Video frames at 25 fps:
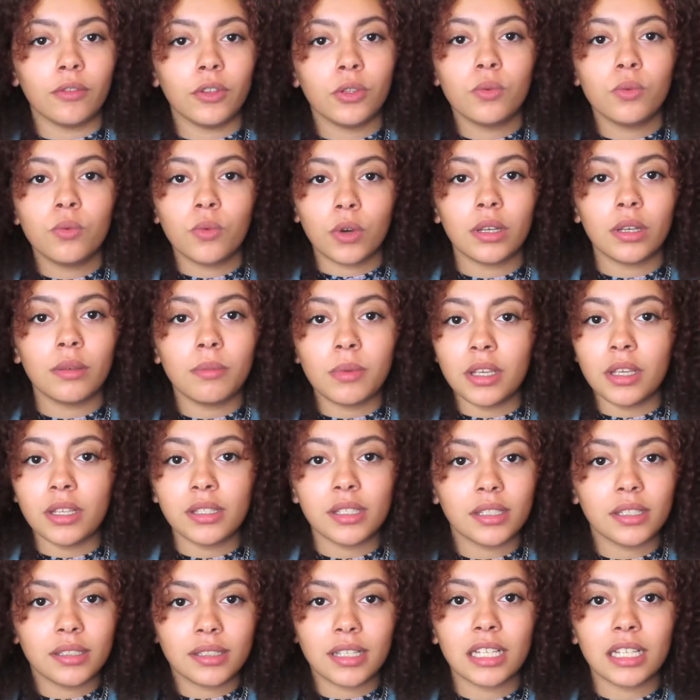If you want to be
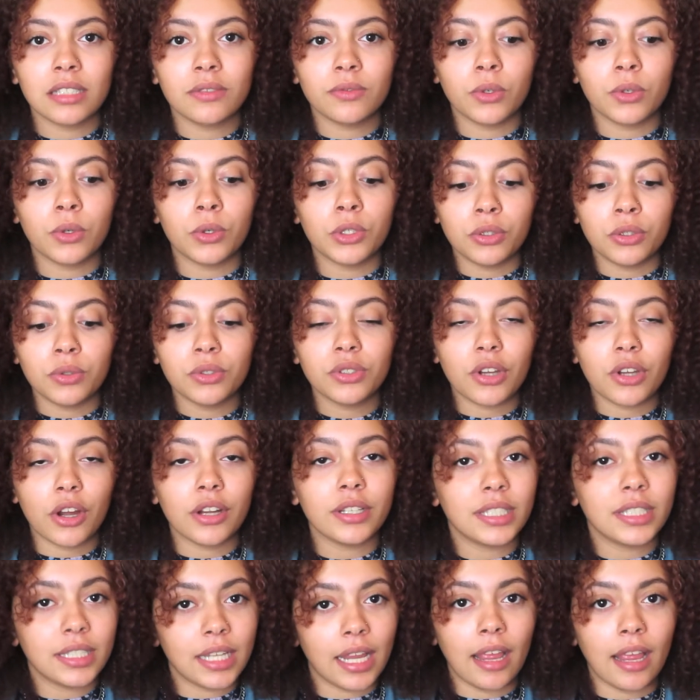successful, you
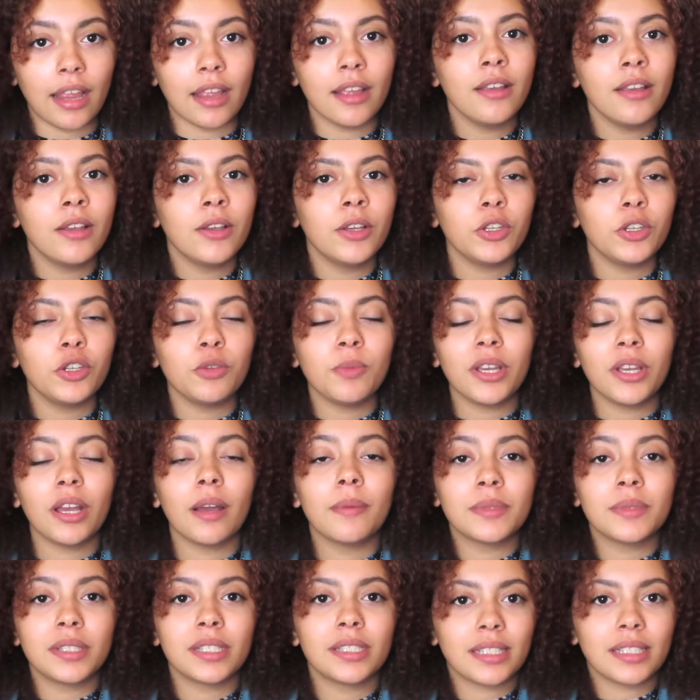start today, you
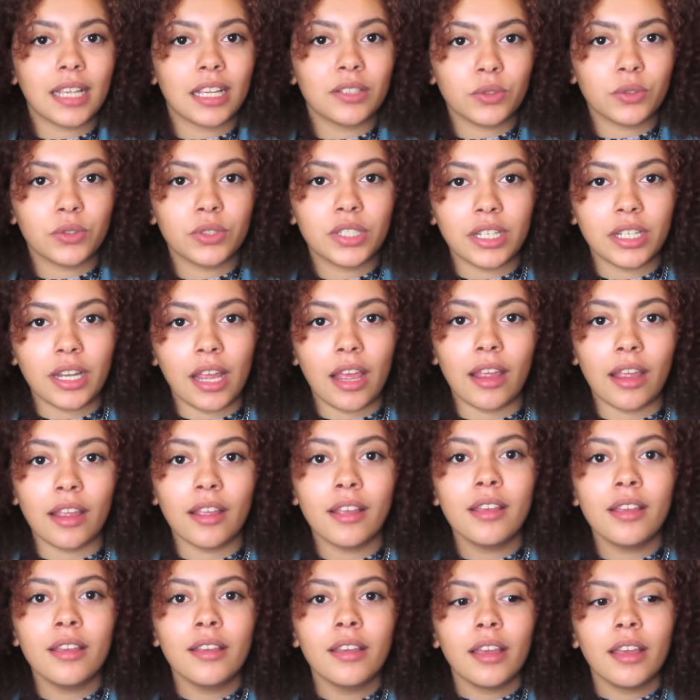become successful today,
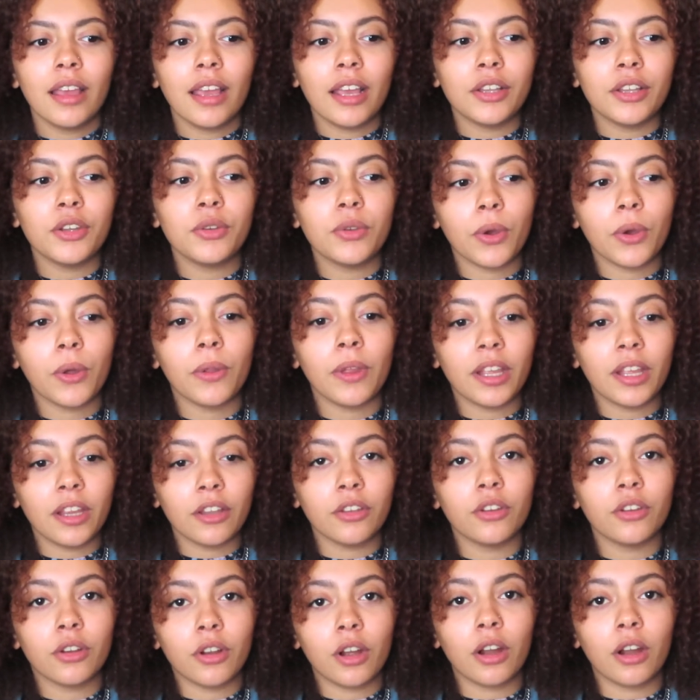and you know that
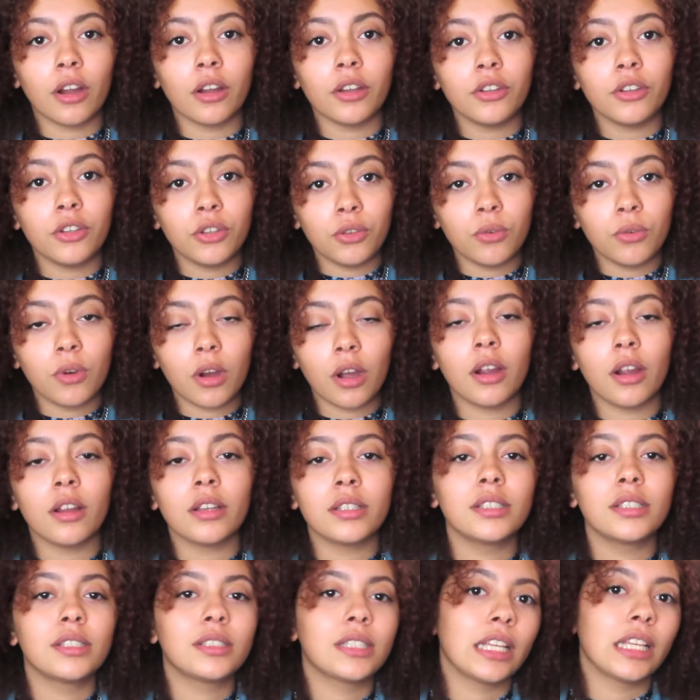in your heart you are a
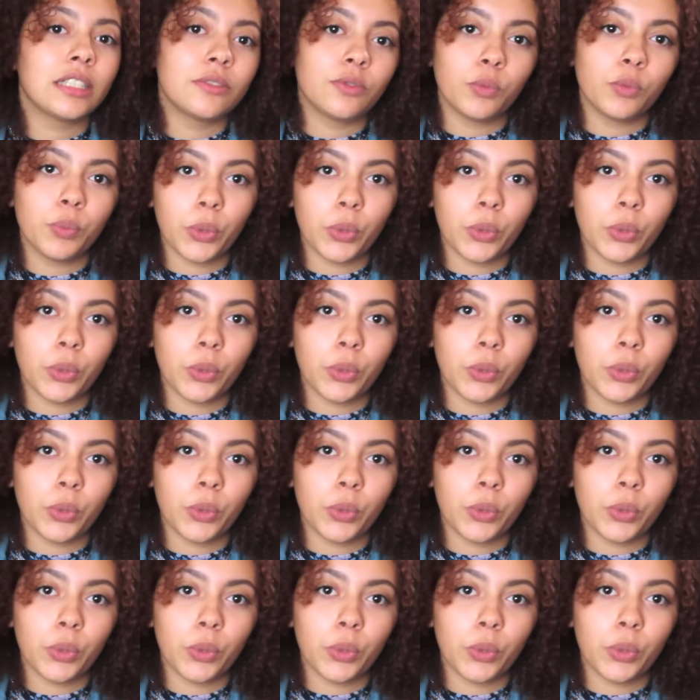successful